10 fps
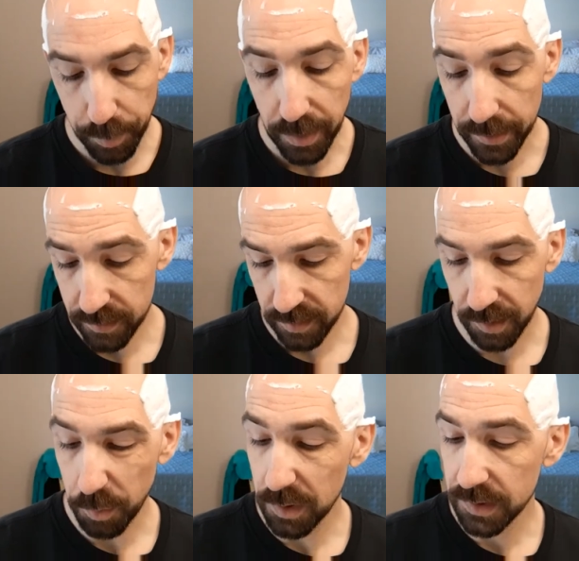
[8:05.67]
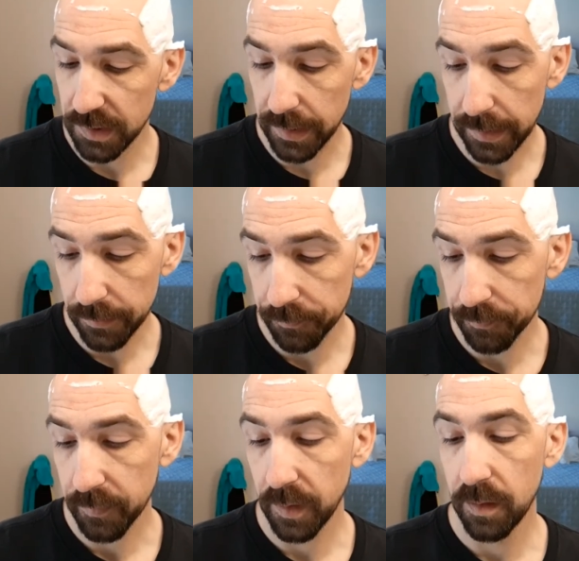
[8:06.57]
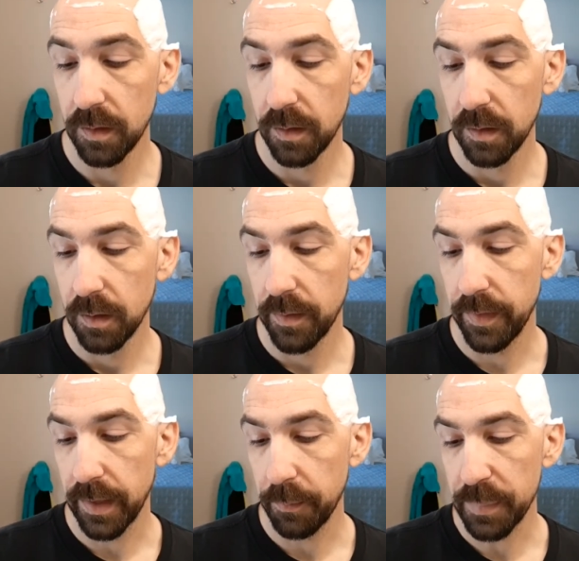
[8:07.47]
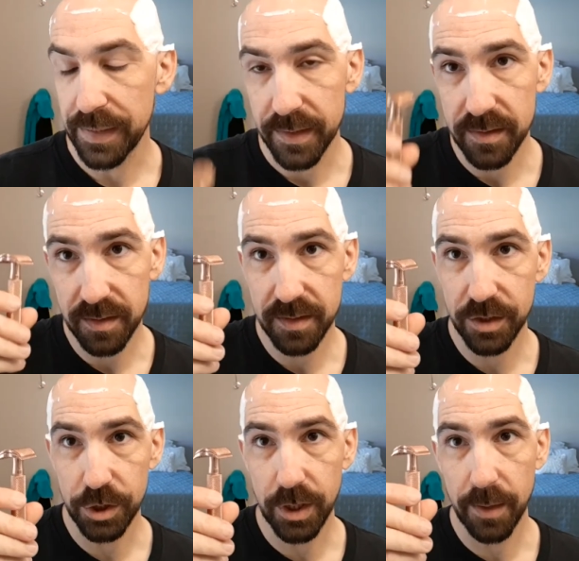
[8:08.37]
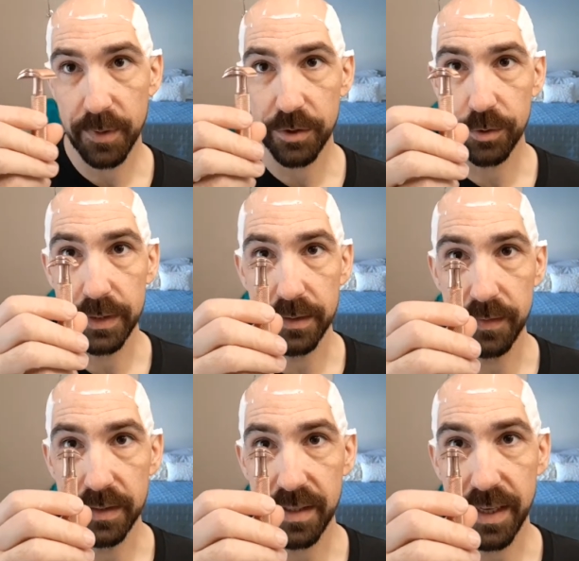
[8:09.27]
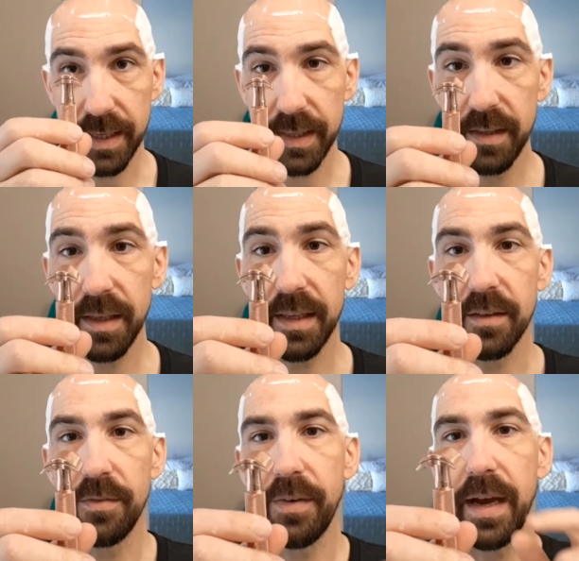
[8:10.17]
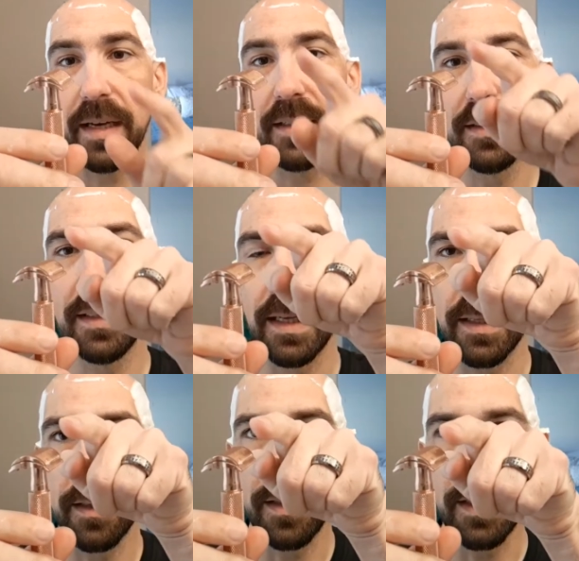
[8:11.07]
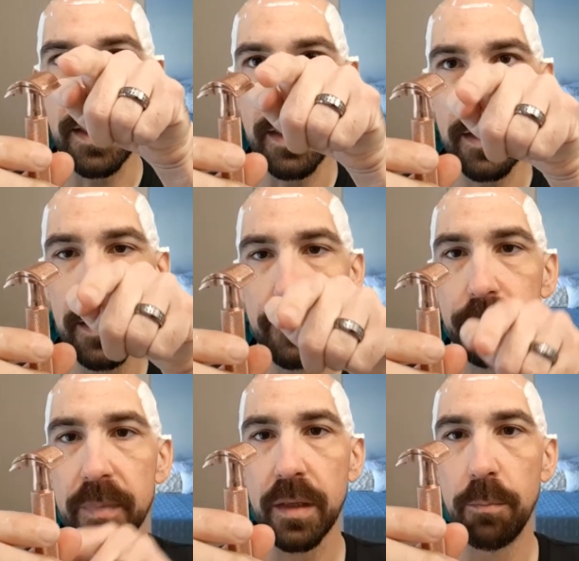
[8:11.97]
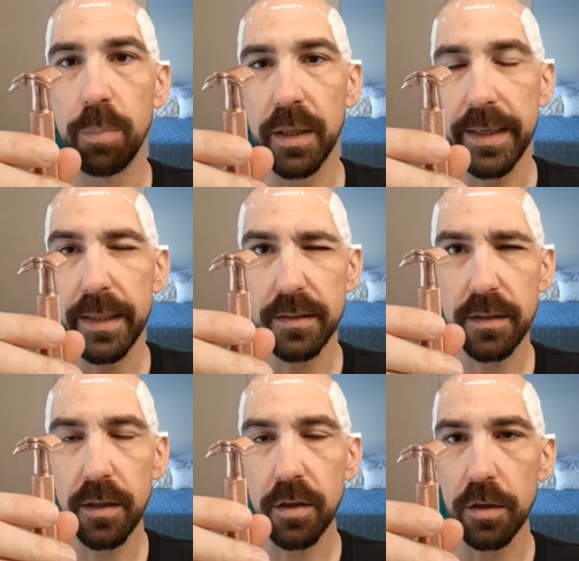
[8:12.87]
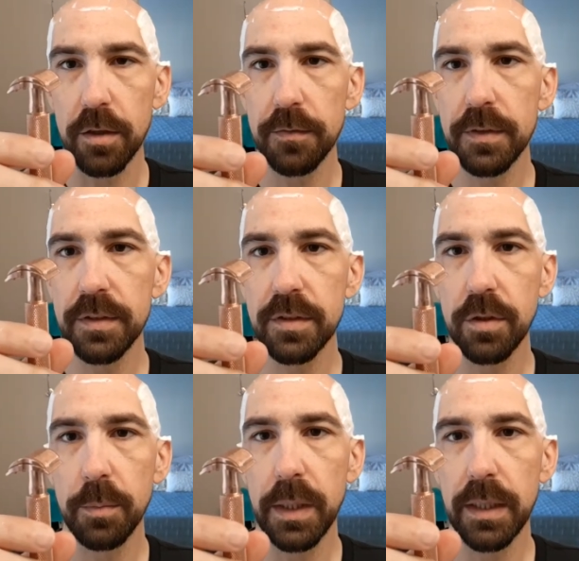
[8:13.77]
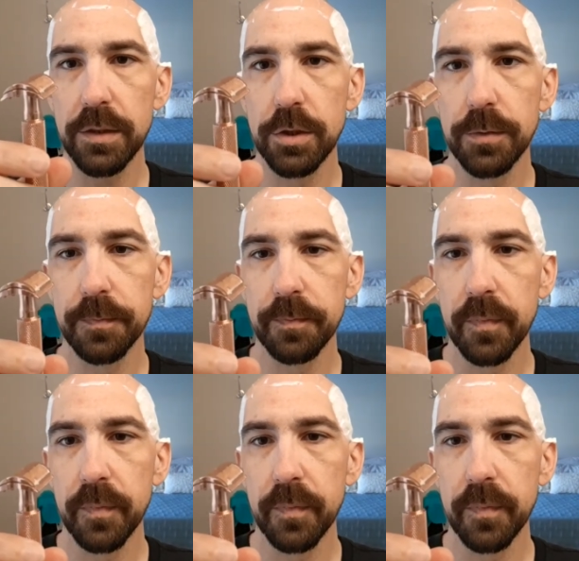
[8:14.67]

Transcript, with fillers: but I will say that because of the geometry of this head and the fact that the blade is curved so much,